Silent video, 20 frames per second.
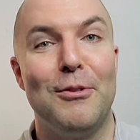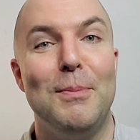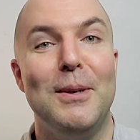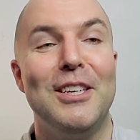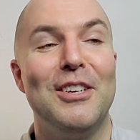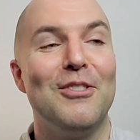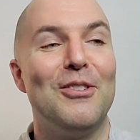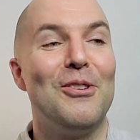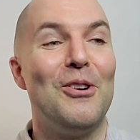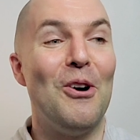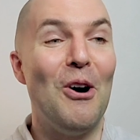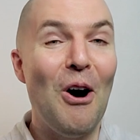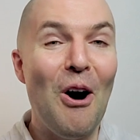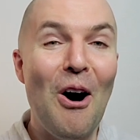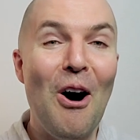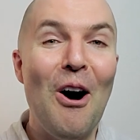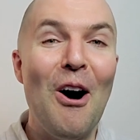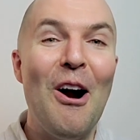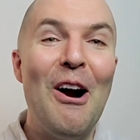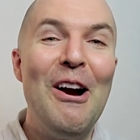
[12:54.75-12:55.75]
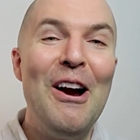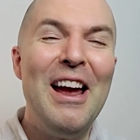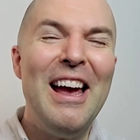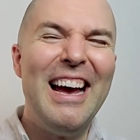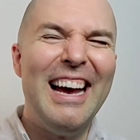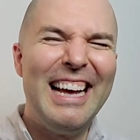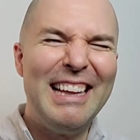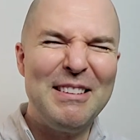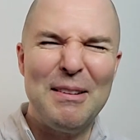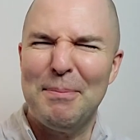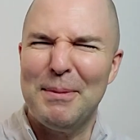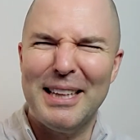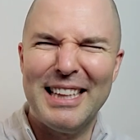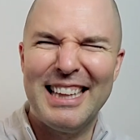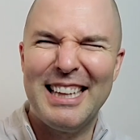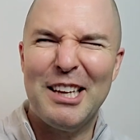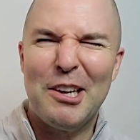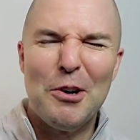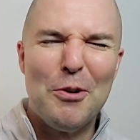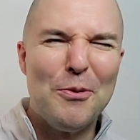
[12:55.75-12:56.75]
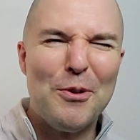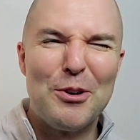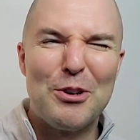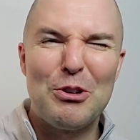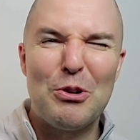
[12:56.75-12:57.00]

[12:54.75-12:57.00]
because there are something like over